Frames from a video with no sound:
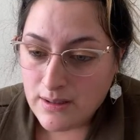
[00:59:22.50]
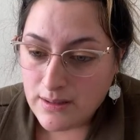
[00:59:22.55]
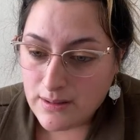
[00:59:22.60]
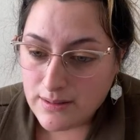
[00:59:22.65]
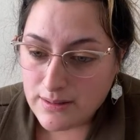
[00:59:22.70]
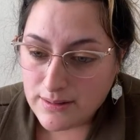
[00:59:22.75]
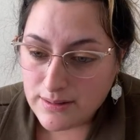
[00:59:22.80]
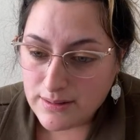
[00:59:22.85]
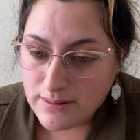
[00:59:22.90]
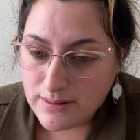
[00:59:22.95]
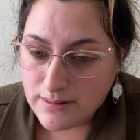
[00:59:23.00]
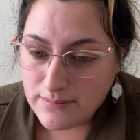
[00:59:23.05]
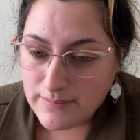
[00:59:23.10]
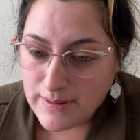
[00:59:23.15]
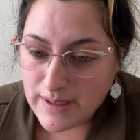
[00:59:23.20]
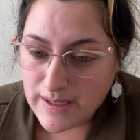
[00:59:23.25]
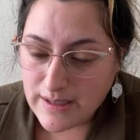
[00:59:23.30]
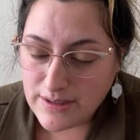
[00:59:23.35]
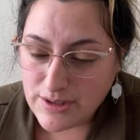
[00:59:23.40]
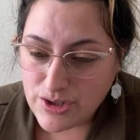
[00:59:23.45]
Um,
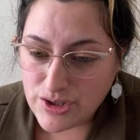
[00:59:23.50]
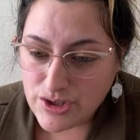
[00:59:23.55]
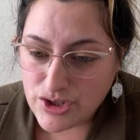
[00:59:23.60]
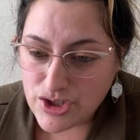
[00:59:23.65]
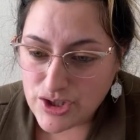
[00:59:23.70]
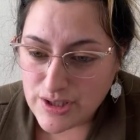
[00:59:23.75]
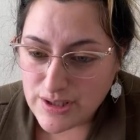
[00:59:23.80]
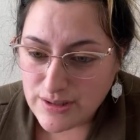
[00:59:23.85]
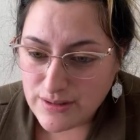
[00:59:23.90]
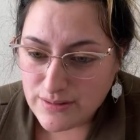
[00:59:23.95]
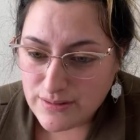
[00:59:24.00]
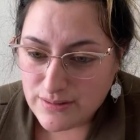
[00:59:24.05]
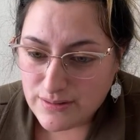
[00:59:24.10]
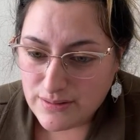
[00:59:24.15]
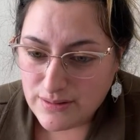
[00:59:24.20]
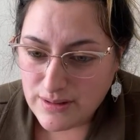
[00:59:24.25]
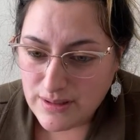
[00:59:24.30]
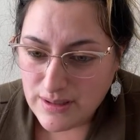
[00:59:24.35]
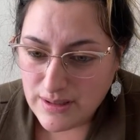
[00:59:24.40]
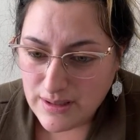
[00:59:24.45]
Angie
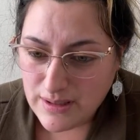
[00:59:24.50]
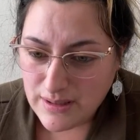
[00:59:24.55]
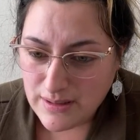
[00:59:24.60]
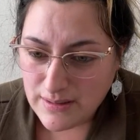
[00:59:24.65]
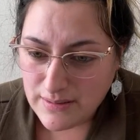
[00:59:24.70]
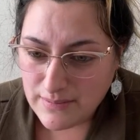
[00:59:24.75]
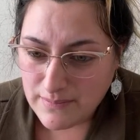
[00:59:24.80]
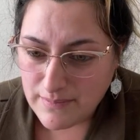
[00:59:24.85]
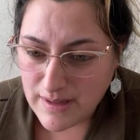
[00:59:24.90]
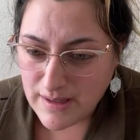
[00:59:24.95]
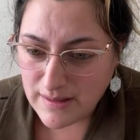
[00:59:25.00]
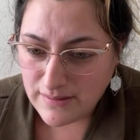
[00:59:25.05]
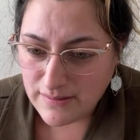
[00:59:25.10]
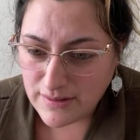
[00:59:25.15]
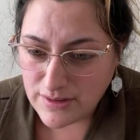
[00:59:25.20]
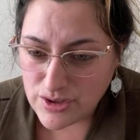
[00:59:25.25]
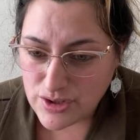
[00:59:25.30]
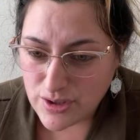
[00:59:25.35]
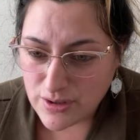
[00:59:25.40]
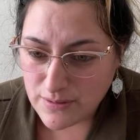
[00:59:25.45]
Chill,
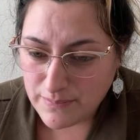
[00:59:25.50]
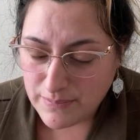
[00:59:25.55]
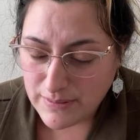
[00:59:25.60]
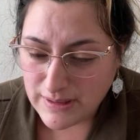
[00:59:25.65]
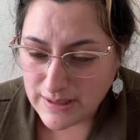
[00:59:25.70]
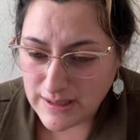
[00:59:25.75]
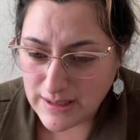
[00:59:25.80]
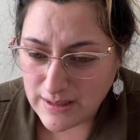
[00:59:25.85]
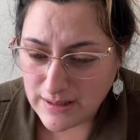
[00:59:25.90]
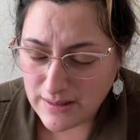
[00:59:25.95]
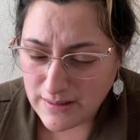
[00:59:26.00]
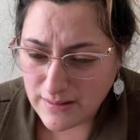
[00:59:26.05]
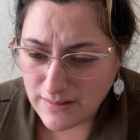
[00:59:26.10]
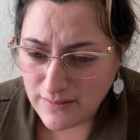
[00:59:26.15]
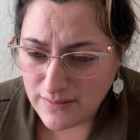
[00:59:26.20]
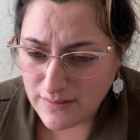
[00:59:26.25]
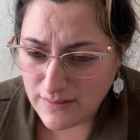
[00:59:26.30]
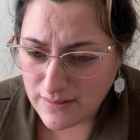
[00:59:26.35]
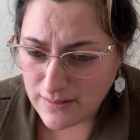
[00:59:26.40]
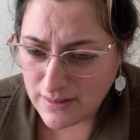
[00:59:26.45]
message her
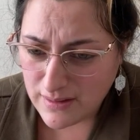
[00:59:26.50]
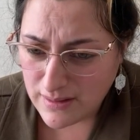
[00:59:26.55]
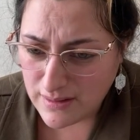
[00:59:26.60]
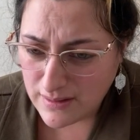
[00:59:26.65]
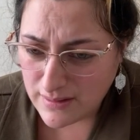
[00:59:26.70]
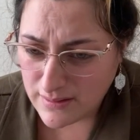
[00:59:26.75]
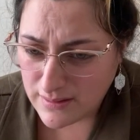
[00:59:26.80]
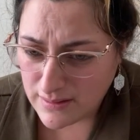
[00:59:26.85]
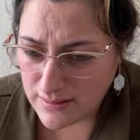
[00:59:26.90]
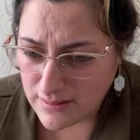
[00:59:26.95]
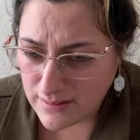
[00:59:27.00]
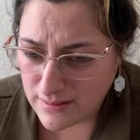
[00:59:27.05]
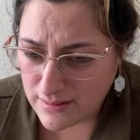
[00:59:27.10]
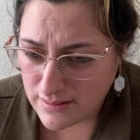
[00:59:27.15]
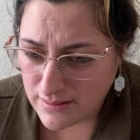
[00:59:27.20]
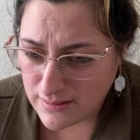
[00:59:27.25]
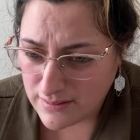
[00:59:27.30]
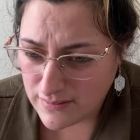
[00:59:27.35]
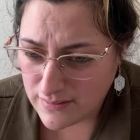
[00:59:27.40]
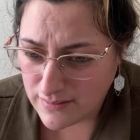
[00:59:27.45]
please.
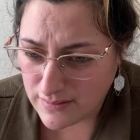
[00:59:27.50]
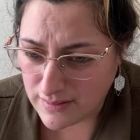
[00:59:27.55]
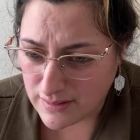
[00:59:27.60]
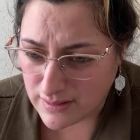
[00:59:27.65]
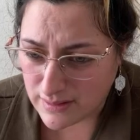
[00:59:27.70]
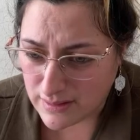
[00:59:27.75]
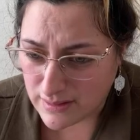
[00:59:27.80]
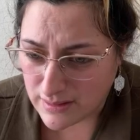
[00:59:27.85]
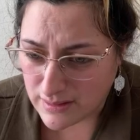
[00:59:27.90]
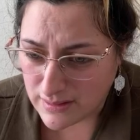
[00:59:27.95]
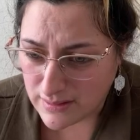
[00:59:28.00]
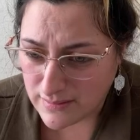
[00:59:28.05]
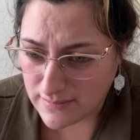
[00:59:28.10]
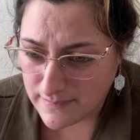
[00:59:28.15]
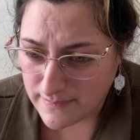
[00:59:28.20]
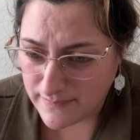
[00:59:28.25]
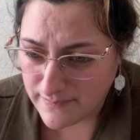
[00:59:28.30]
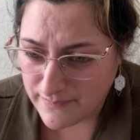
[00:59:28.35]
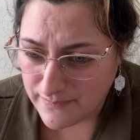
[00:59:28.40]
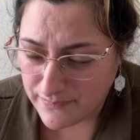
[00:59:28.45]
Let's see,
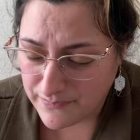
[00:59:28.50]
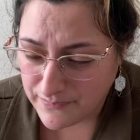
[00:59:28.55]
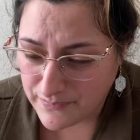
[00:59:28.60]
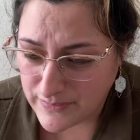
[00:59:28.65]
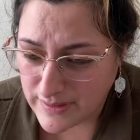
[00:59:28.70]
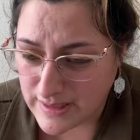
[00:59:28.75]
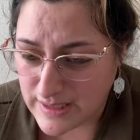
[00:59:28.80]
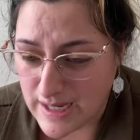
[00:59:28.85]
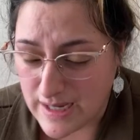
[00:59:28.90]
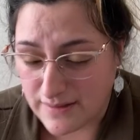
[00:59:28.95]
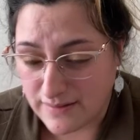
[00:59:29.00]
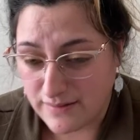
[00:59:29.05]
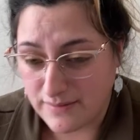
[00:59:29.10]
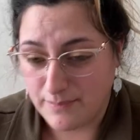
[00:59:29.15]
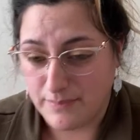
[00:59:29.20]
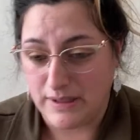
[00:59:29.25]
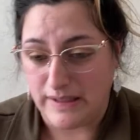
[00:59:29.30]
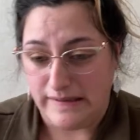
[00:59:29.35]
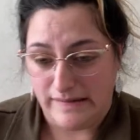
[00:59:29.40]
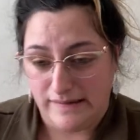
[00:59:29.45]
yes,
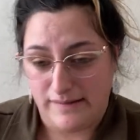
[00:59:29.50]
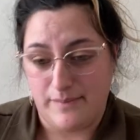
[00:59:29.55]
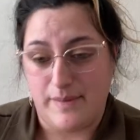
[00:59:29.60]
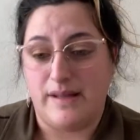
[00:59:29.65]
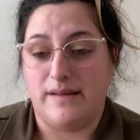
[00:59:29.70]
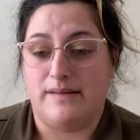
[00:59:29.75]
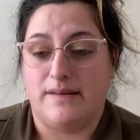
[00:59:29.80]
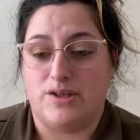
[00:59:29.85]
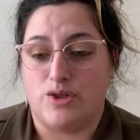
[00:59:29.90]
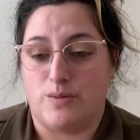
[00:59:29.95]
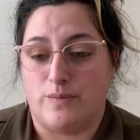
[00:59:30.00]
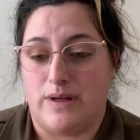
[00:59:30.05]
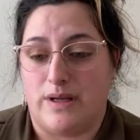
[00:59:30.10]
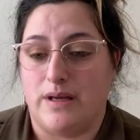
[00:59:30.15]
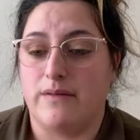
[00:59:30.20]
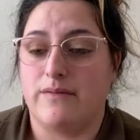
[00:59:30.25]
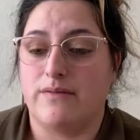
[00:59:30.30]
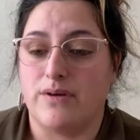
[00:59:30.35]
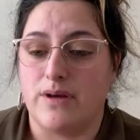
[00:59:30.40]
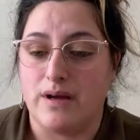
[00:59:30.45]
please message me
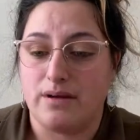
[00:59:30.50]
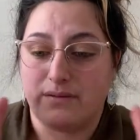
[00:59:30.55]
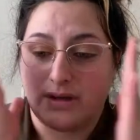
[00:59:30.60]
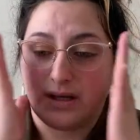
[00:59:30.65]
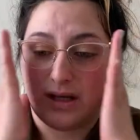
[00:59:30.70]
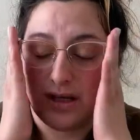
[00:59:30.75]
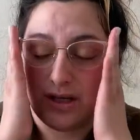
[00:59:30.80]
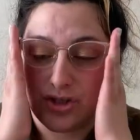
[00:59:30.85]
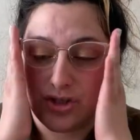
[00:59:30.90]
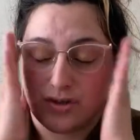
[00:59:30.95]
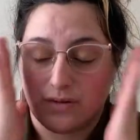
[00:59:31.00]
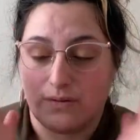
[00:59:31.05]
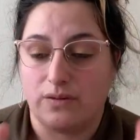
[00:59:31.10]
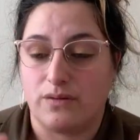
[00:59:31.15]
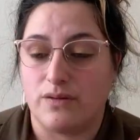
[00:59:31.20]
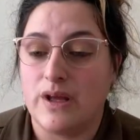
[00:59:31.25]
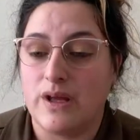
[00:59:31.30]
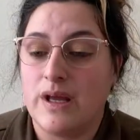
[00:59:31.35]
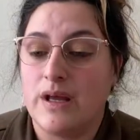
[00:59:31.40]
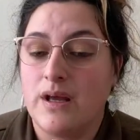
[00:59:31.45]
if you have any
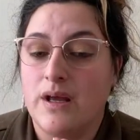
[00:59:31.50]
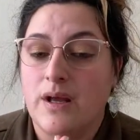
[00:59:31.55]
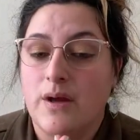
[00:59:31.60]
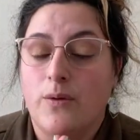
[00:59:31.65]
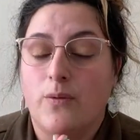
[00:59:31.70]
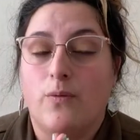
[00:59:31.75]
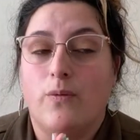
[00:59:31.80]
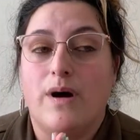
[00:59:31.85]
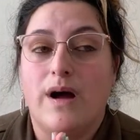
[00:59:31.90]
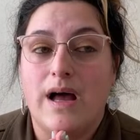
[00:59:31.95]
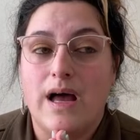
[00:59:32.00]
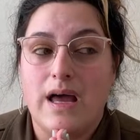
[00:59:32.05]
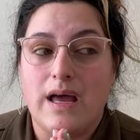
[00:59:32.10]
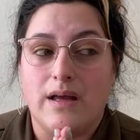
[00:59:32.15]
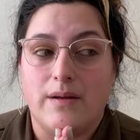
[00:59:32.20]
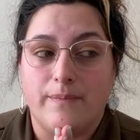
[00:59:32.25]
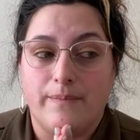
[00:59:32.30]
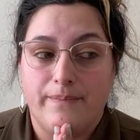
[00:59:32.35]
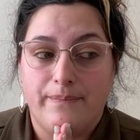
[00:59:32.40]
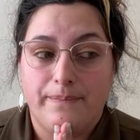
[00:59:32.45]
issues. What?
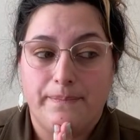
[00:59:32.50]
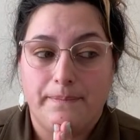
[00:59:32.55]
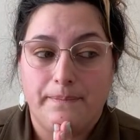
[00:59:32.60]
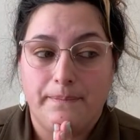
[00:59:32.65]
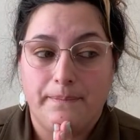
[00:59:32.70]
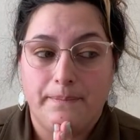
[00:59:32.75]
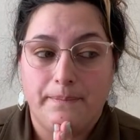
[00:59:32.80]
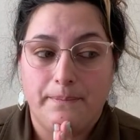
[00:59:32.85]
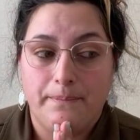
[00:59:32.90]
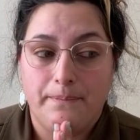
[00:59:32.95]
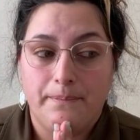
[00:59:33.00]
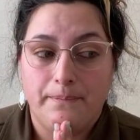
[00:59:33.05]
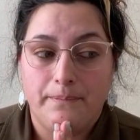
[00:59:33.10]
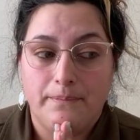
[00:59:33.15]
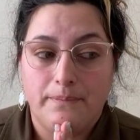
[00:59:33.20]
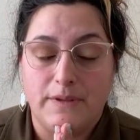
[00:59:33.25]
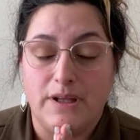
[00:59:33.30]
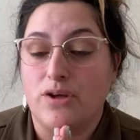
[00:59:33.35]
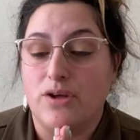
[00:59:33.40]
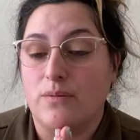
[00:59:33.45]

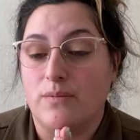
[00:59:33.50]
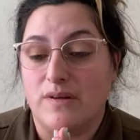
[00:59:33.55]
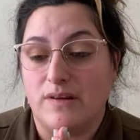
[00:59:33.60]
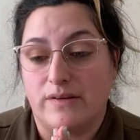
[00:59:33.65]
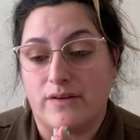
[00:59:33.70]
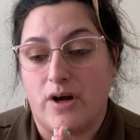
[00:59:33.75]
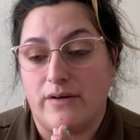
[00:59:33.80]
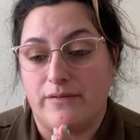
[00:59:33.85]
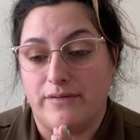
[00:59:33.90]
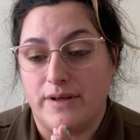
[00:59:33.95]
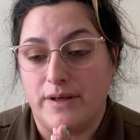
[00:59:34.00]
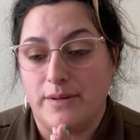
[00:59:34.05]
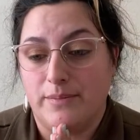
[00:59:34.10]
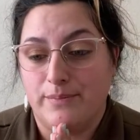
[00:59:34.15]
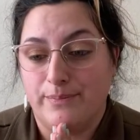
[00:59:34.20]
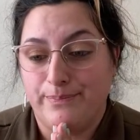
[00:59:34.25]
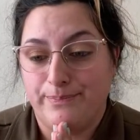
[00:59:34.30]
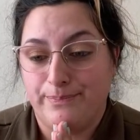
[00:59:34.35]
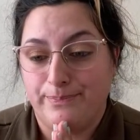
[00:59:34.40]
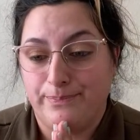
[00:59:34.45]
Thank you, Miss Coffee.
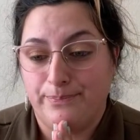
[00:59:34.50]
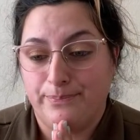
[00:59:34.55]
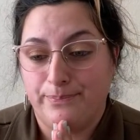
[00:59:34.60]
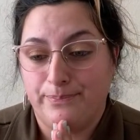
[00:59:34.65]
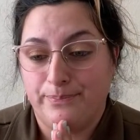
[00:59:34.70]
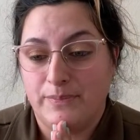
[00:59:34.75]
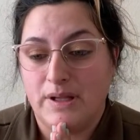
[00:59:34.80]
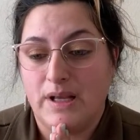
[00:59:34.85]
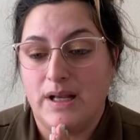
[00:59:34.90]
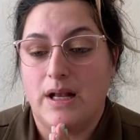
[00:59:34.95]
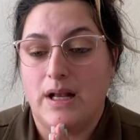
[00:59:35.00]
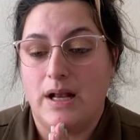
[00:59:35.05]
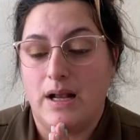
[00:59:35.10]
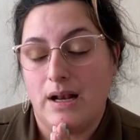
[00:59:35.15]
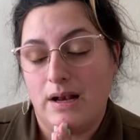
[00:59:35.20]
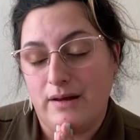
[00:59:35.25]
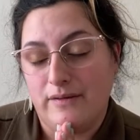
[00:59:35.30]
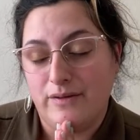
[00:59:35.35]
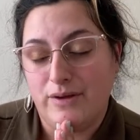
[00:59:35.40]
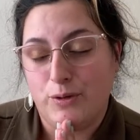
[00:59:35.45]

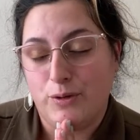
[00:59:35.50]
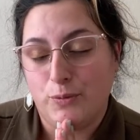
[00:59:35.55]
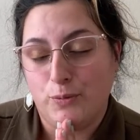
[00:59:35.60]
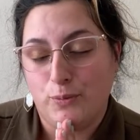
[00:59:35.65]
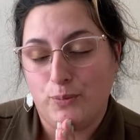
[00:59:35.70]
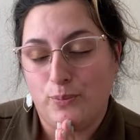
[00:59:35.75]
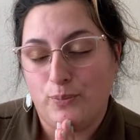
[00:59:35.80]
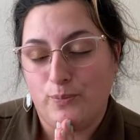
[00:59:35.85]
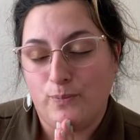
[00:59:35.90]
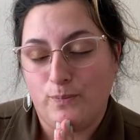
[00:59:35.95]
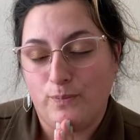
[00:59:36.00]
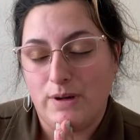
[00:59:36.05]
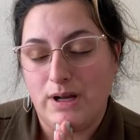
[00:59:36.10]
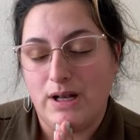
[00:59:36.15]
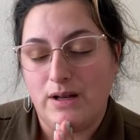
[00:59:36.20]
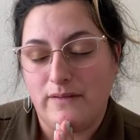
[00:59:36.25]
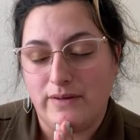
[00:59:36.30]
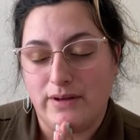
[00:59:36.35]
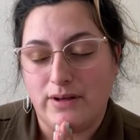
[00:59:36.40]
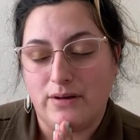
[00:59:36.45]
I love
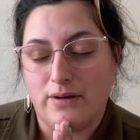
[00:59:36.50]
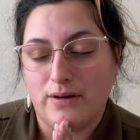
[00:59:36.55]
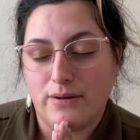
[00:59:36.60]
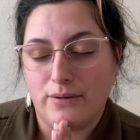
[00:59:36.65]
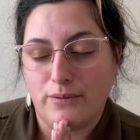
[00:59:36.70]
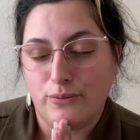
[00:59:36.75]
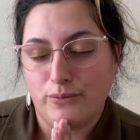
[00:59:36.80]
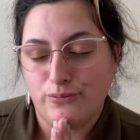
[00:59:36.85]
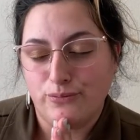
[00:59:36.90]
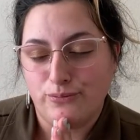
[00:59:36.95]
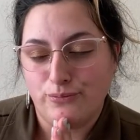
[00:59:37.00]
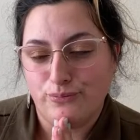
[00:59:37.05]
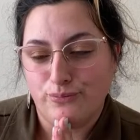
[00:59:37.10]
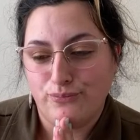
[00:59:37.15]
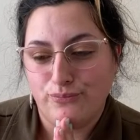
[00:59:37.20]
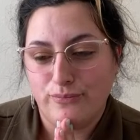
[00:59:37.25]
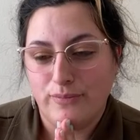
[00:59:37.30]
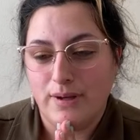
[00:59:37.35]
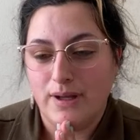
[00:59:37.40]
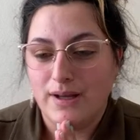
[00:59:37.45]
you. I love
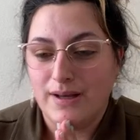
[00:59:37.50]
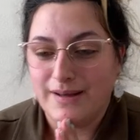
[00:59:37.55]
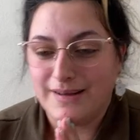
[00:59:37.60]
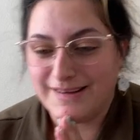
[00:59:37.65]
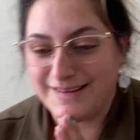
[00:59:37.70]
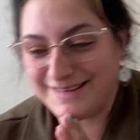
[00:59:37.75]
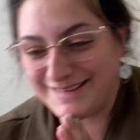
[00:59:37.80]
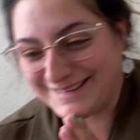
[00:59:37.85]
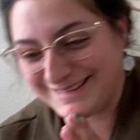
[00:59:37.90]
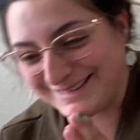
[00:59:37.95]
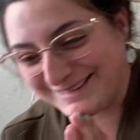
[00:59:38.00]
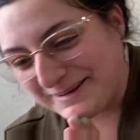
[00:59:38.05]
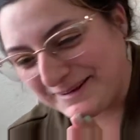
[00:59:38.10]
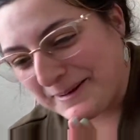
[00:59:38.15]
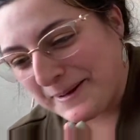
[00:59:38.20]
you, girl.